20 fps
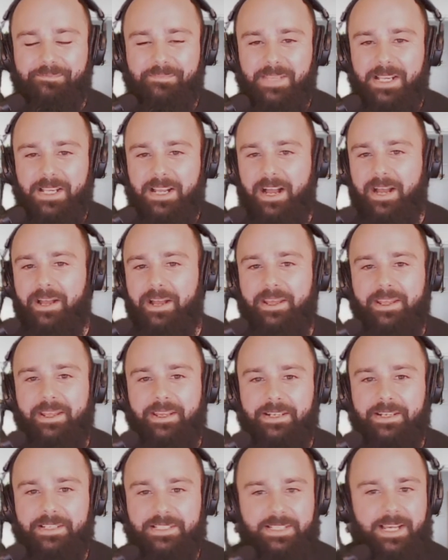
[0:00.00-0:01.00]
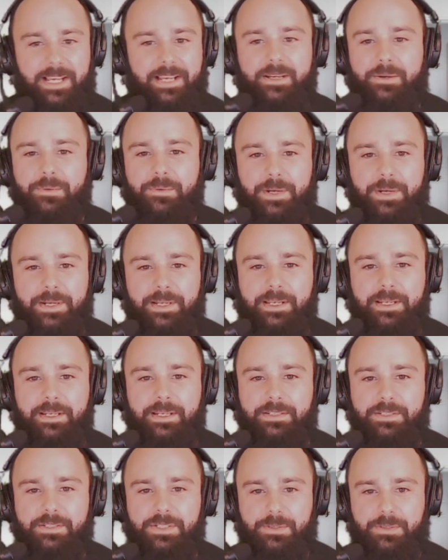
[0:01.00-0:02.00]
I in a second want to get
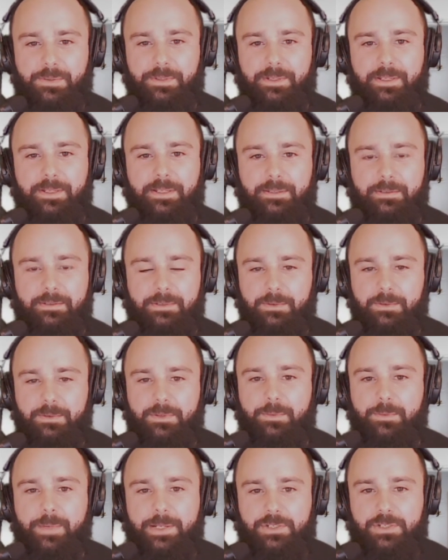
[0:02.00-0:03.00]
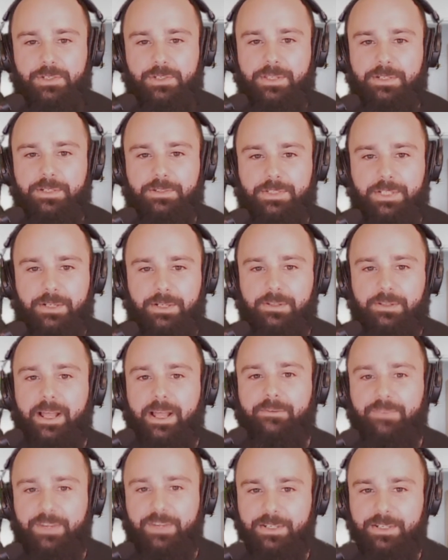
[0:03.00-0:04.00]
into you mentioned there's
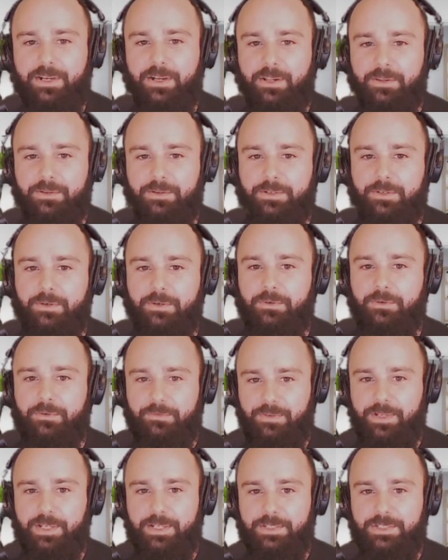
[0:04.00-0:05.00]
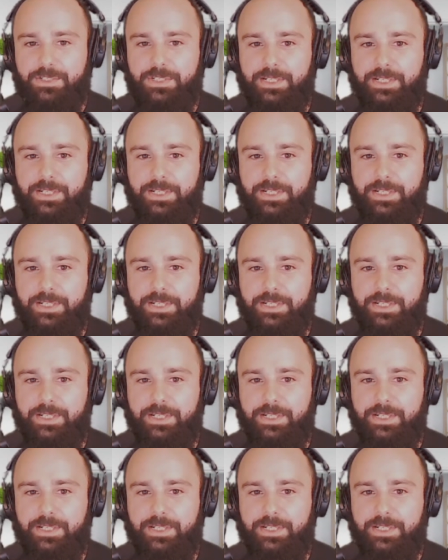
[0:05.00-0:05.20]
11 colored goldfish.